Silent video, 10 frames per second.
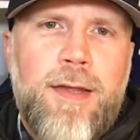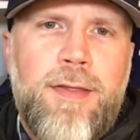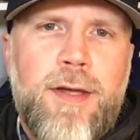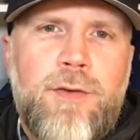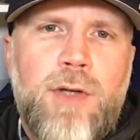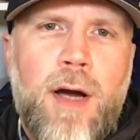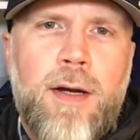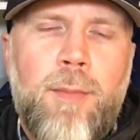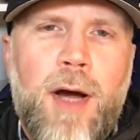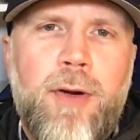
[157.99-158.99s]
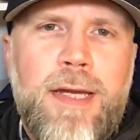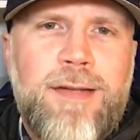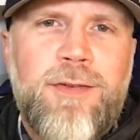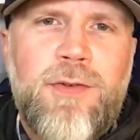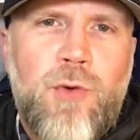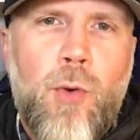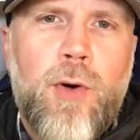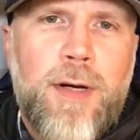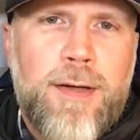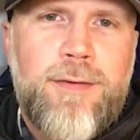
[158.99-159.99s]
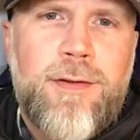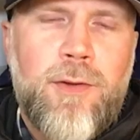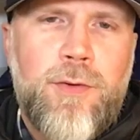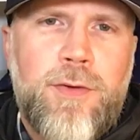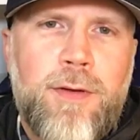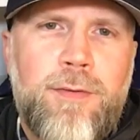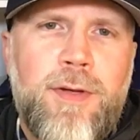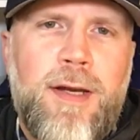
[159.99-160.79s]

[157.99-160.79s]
that talk about in-store exclusives